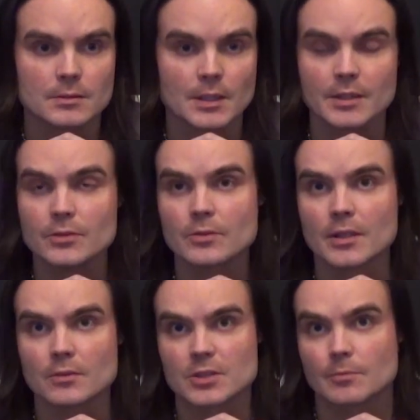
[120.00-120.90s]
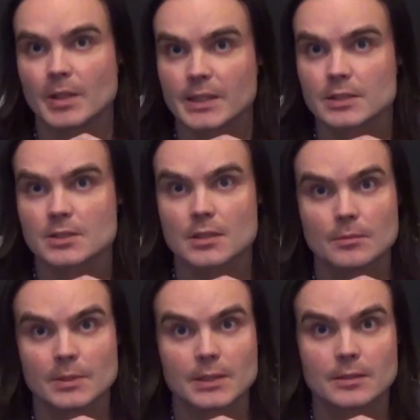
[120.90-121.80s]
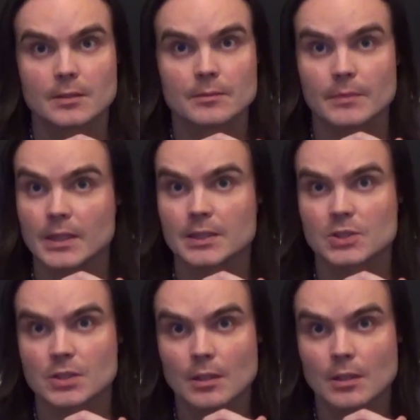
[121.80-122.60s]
I knew there was a package coming, package